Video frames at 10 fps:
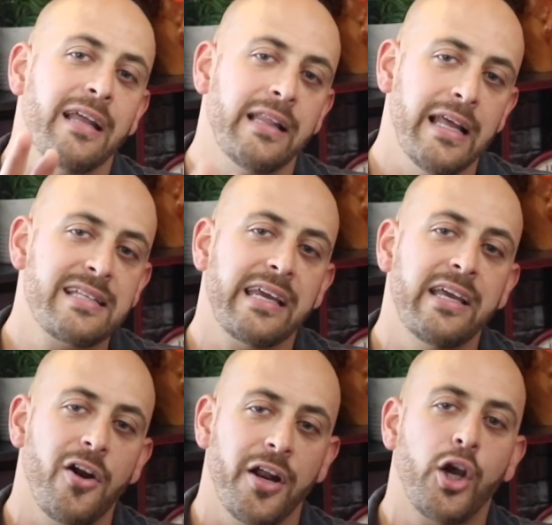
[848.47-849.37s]
and let's
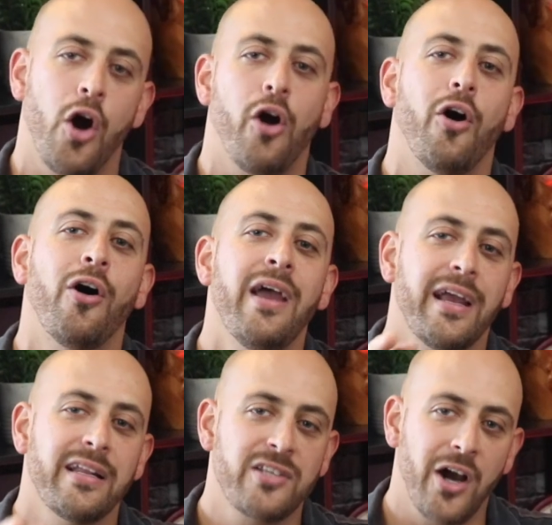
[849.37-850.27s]
get on a call
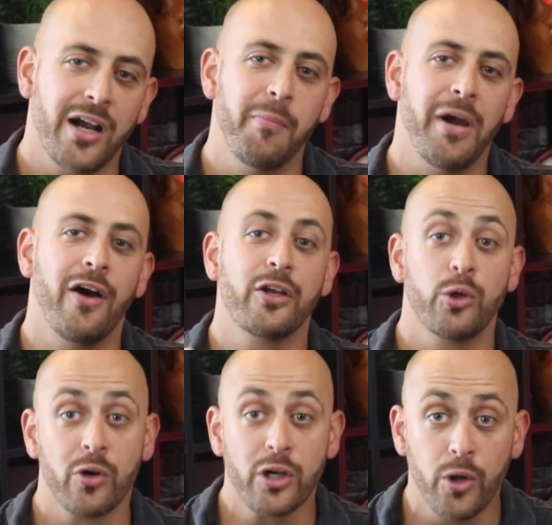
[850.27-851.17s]
and talk about
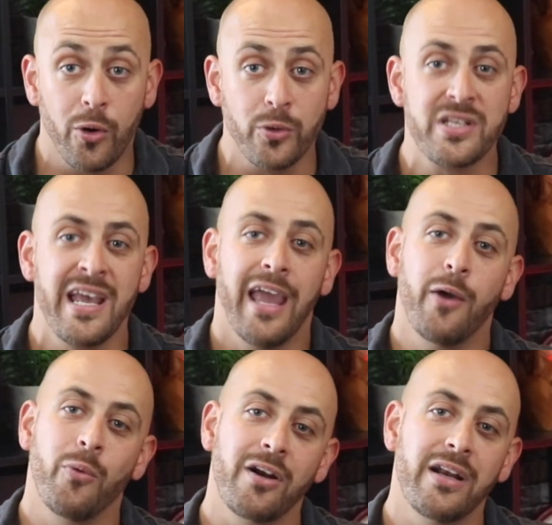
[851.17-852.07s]
your goals
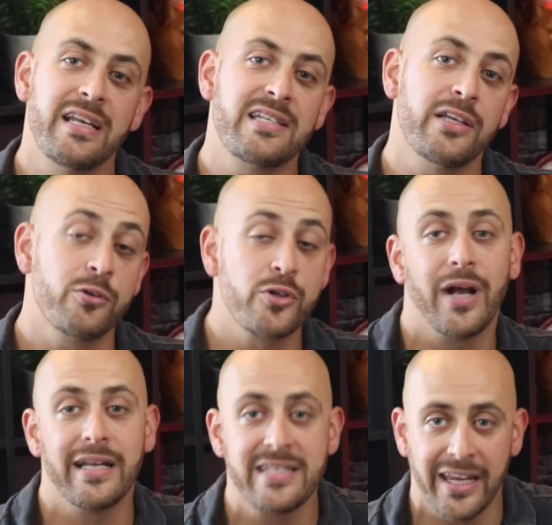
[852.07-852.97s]
and where it is that you're
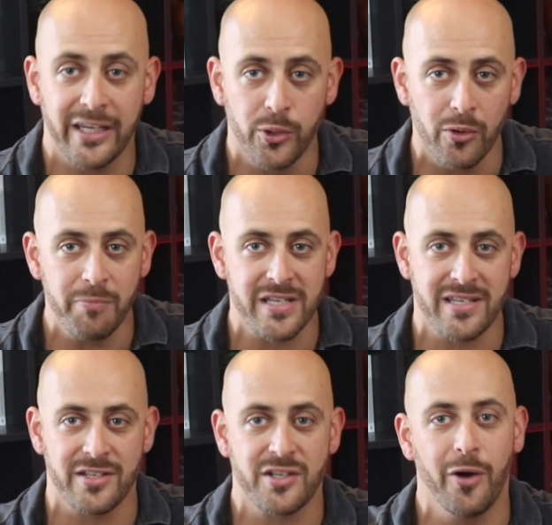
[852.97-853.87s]
trying to take your
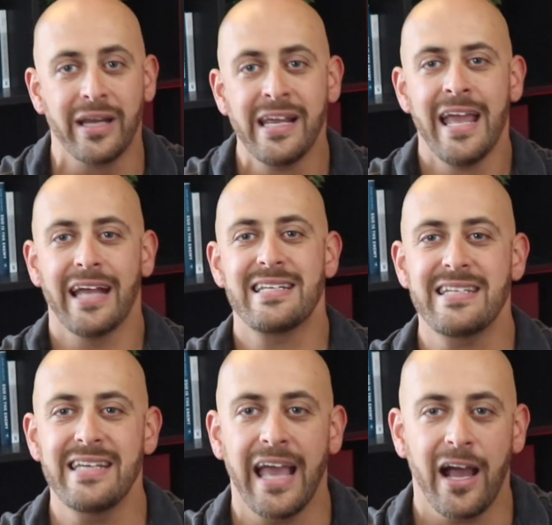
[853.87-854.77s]
business going, and
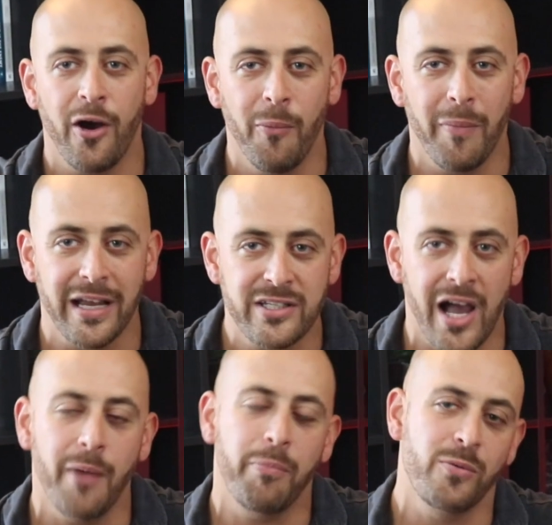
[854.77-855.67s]
see how my
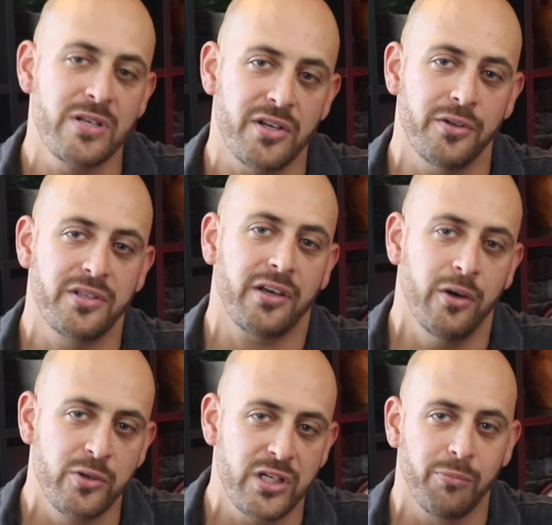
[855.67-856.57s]
top results
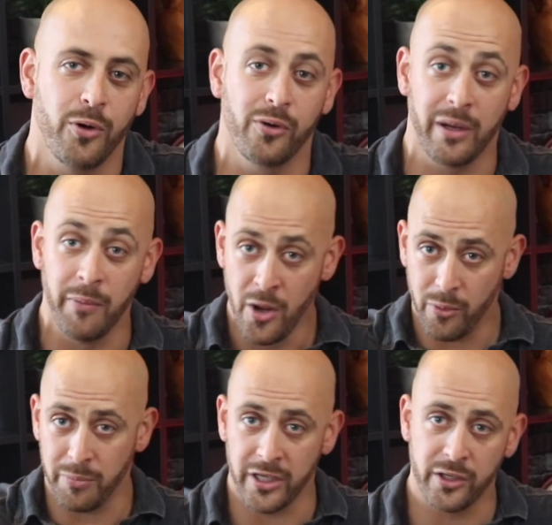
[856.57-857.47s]
coaching program
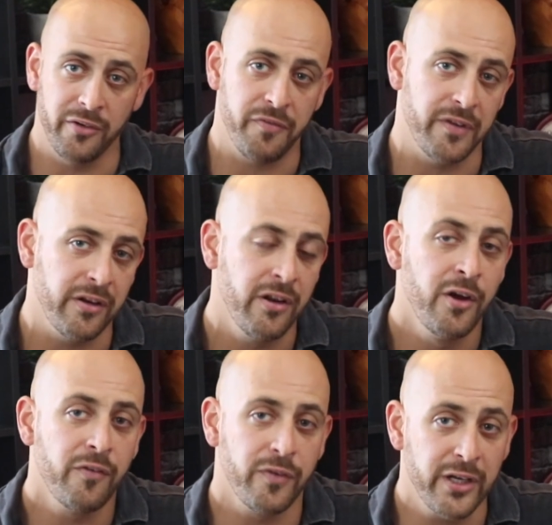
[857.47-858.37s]
would be a good fit
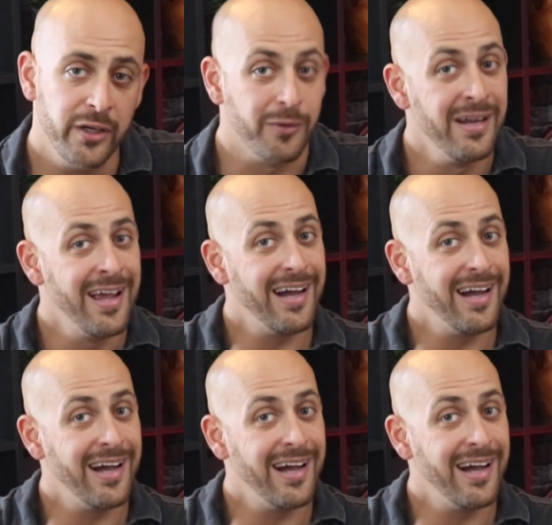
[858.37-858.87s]
for you.